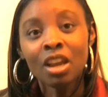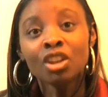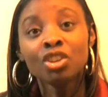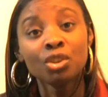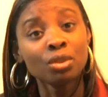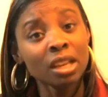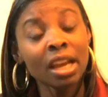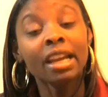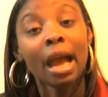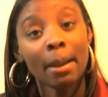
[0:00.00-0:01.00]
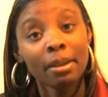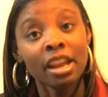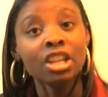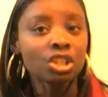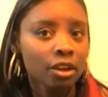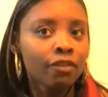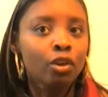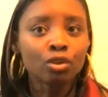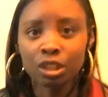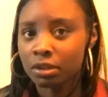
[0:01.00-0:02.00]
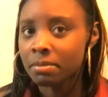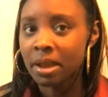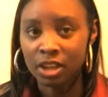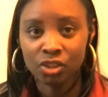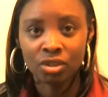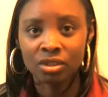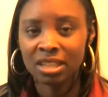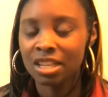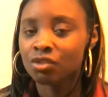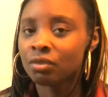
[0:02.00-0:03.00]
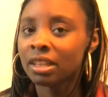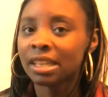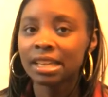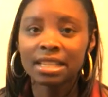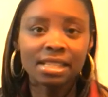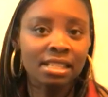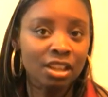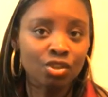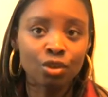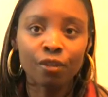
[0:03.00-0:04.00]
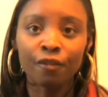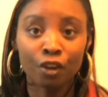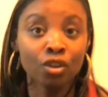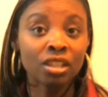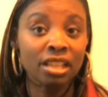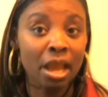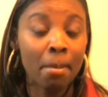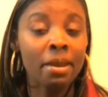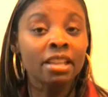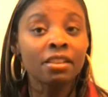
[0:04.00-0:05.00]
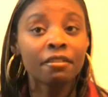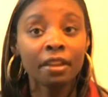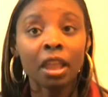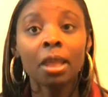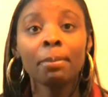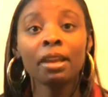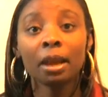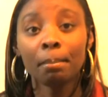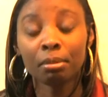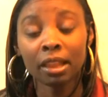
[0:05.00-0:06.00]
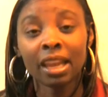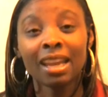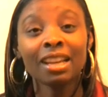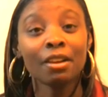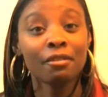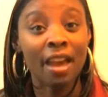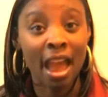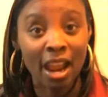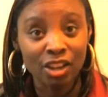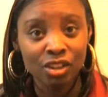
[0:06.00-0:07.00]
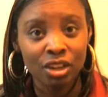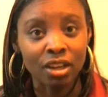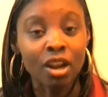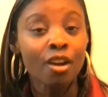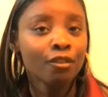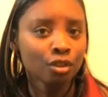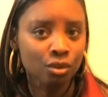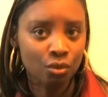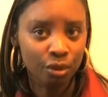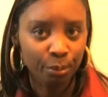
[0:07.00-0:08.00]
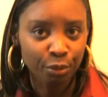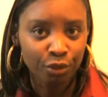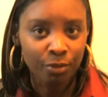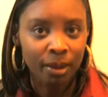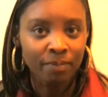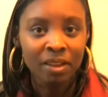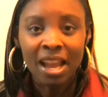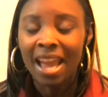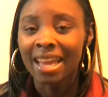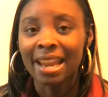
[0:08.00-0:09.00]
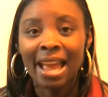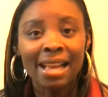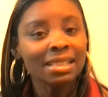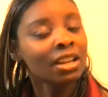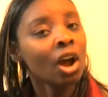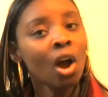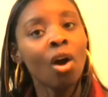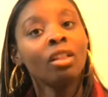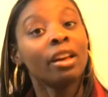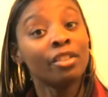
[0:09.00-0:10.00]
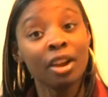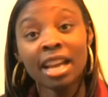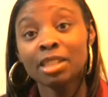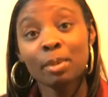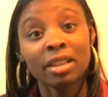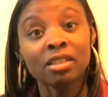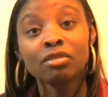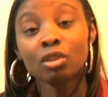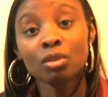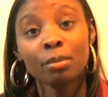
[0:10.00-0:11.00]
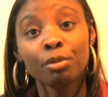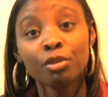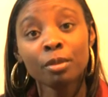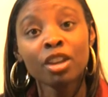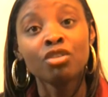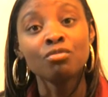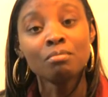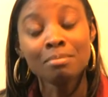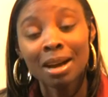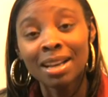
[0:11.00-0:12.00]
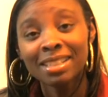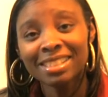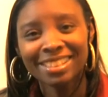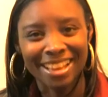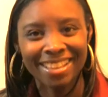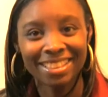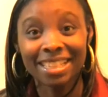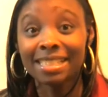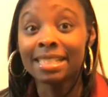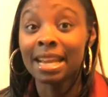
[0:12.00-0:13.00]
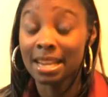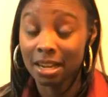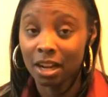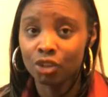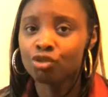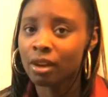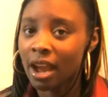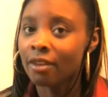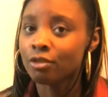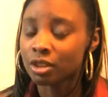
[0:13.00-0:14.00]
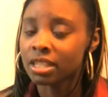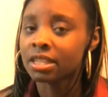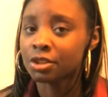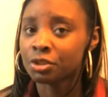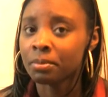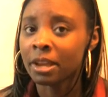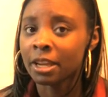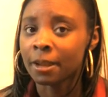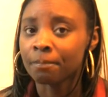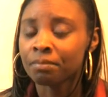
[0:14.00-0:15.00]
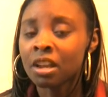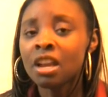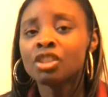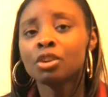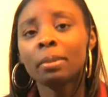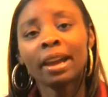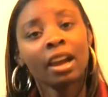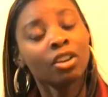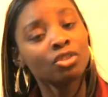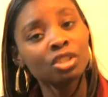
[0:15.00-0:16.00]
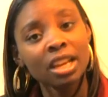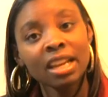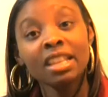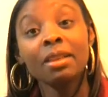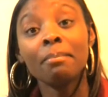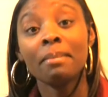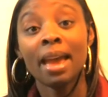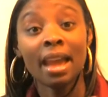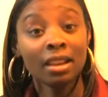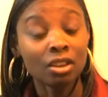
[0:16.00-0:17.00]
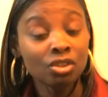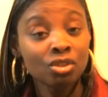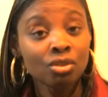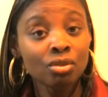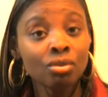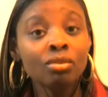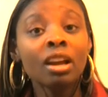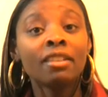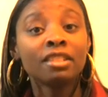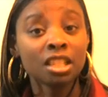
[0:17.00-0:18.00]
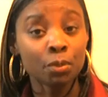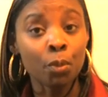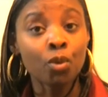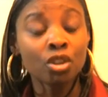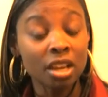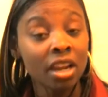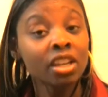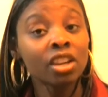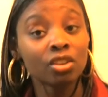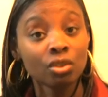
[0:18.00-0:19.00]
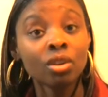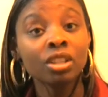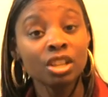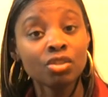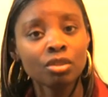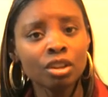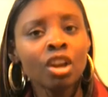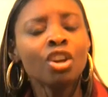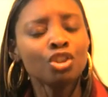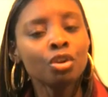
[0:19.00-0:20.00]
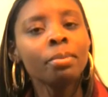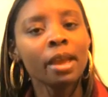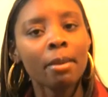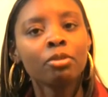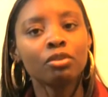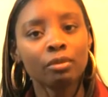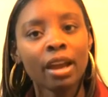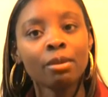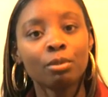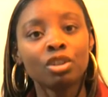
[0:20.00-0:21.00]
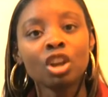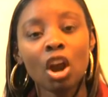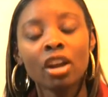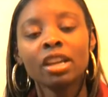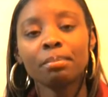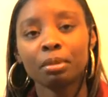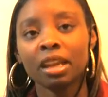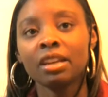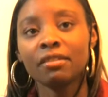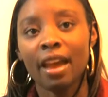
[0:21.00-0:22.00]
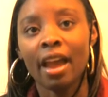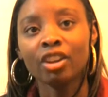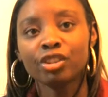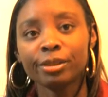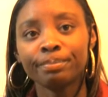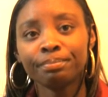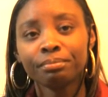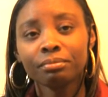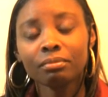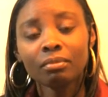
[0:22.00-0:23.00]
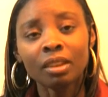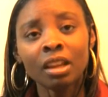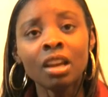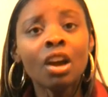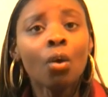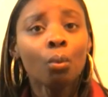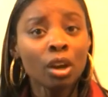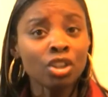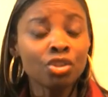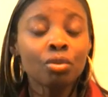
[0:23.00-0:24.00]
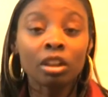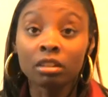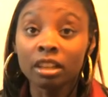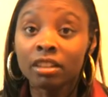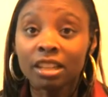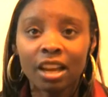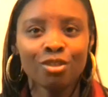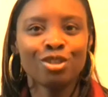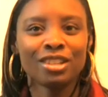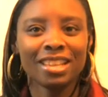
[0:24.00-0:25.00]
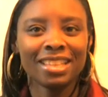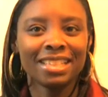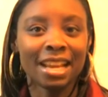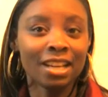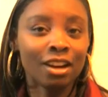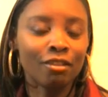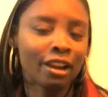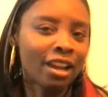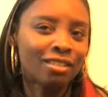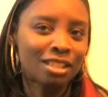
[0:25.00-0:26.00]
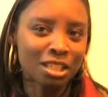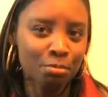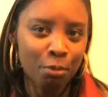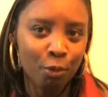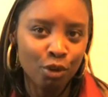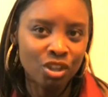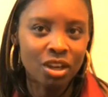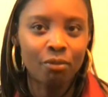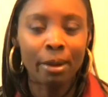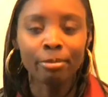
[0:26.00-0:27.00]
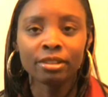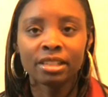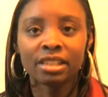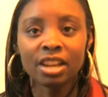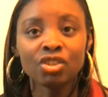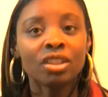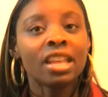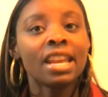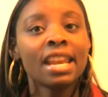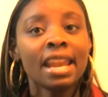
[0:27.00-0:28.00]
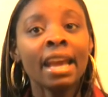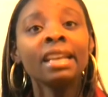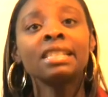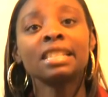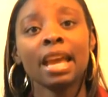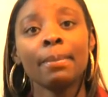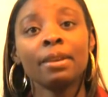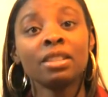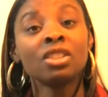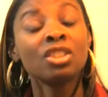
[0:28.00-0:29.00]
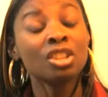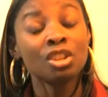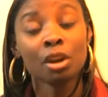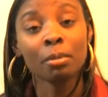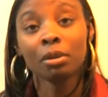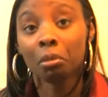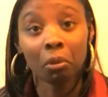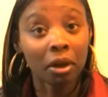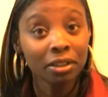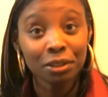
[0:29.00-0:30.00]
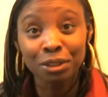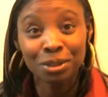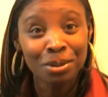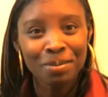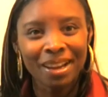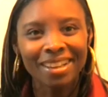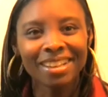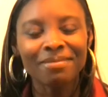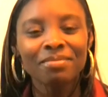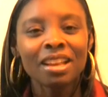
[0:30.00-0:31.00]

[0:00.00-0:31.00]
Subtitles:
Using a combination of those 3 measures is really an essential first step in developing a plan of action for school improvement. And as in all other aspects of school improvement, you must let the data drive your decision making. So by understanding the magnitude of disproportionality in your district, you'll be able to write a more targeted plan of action. Once you clearly understand the data around disproportionate representation, the next step is to determine what to do about it.